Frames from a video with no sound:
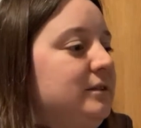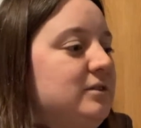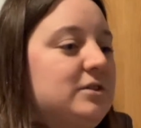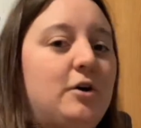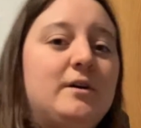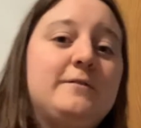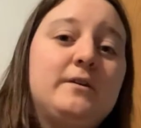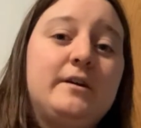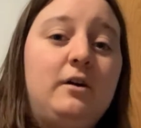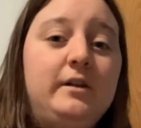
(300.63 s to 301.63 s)
So if you're
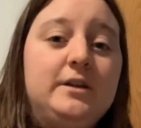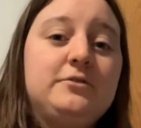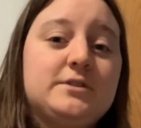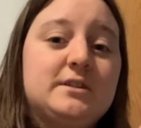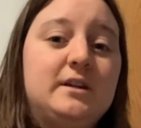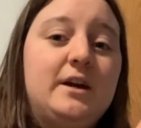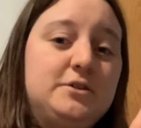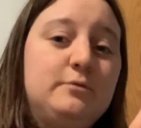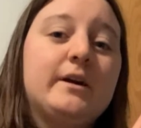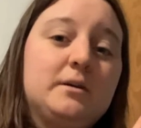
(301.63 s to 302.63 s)
at all interested, I
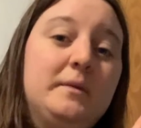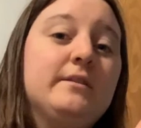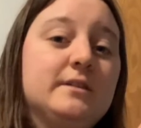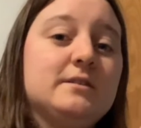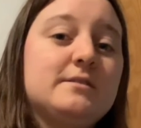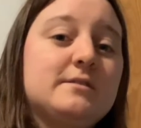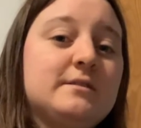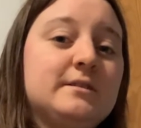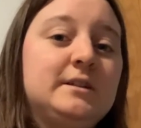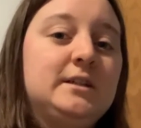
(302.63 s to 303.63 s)
do recommend this.
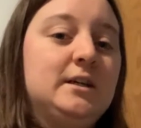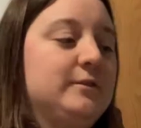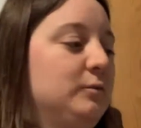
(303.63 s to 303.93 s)
If you